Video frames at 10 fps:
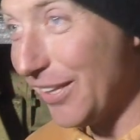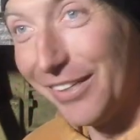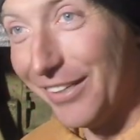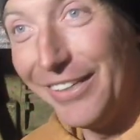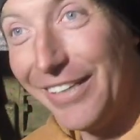
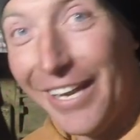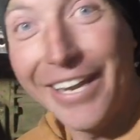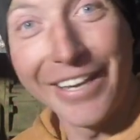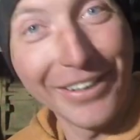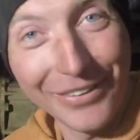
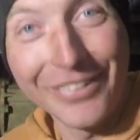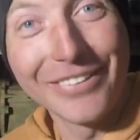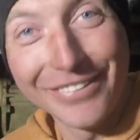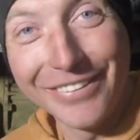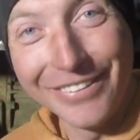Yeah,
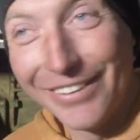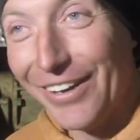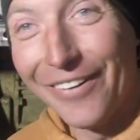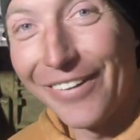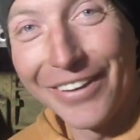or, you
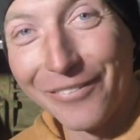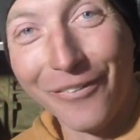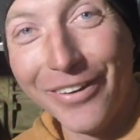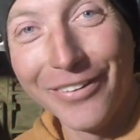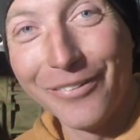know, like, what,